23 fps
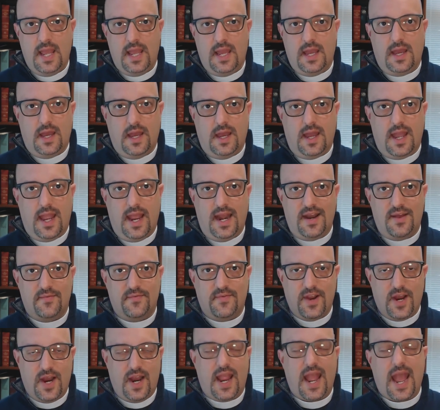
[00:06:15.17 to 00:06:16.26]
and a
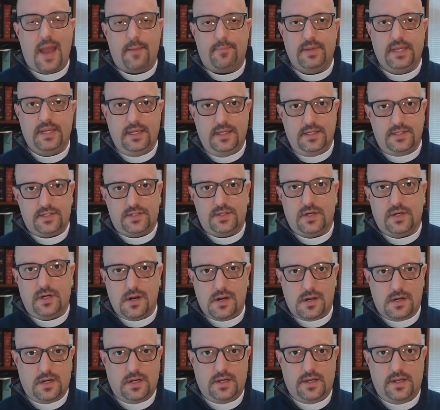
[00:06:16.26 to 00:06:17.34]
very happy Easter
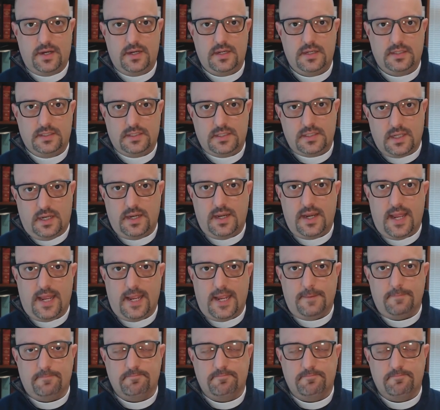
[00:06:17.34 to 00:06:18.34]
on Sunday.